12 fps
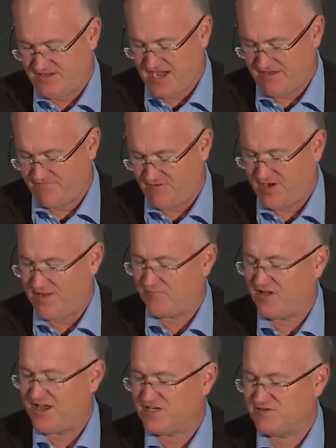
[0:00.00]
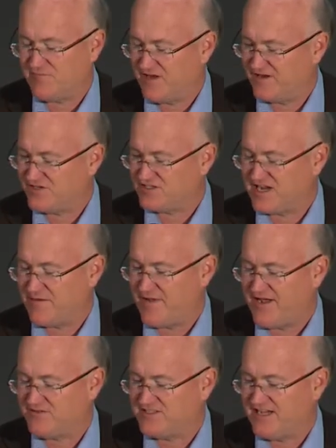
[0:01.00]
The iPhone application but just came
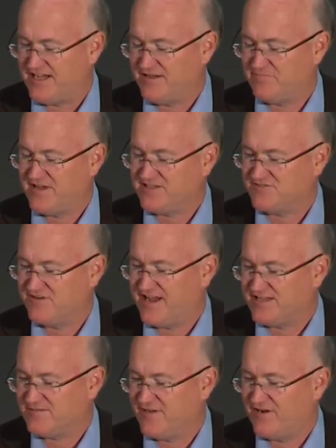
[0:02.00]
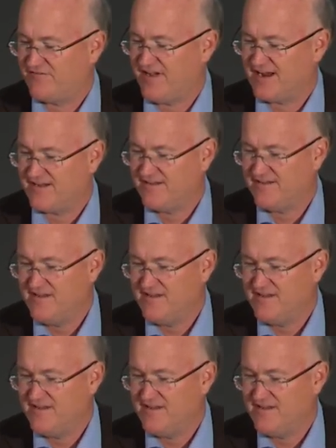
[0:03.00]
out uh, yesterday, as a matter of fact.